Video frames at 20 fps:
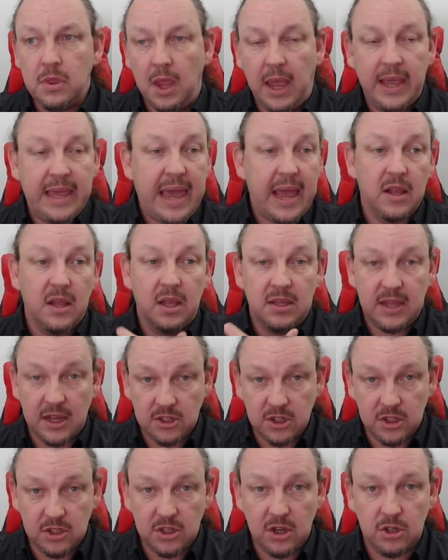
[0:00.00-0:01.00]
again,
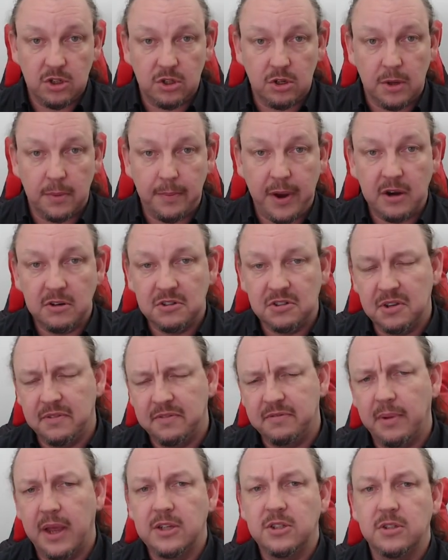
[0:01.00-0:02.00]
attention social comparison
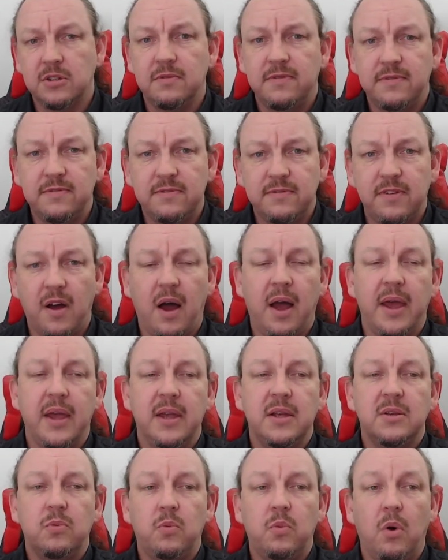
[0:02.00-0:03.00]
information,
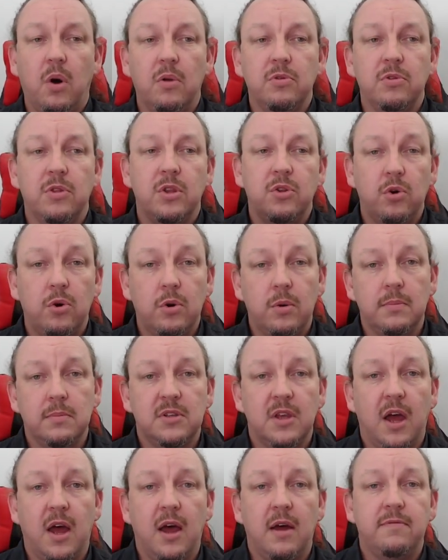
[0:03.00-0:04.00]
find what the norms
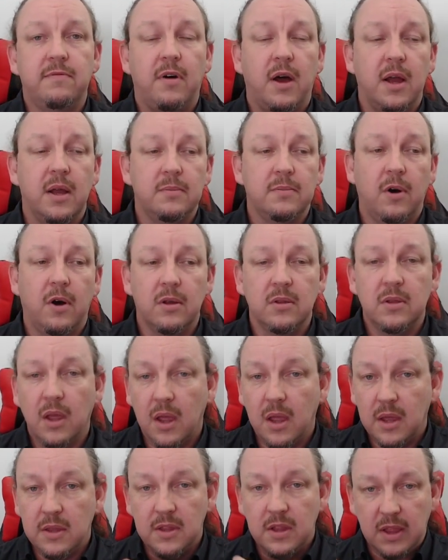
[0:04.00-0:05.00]
are, find what
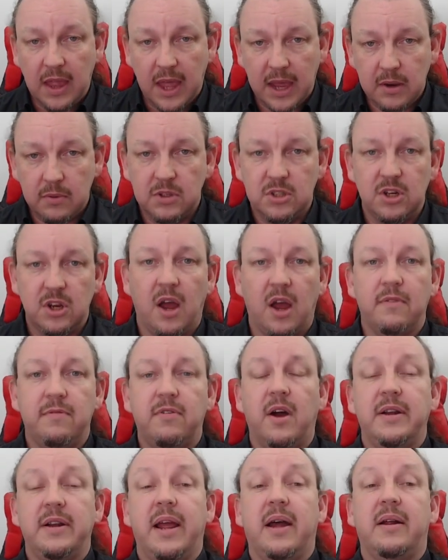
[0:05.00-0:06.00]
the language are,
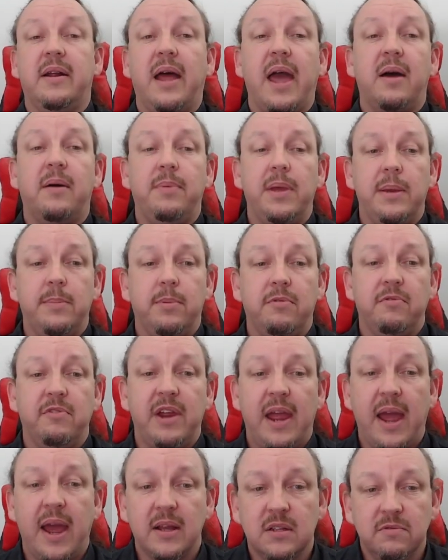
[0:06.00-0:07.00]
find out how people
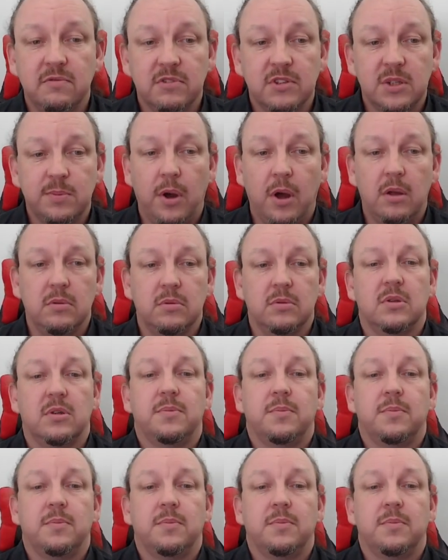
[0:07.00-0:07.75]
react and respond.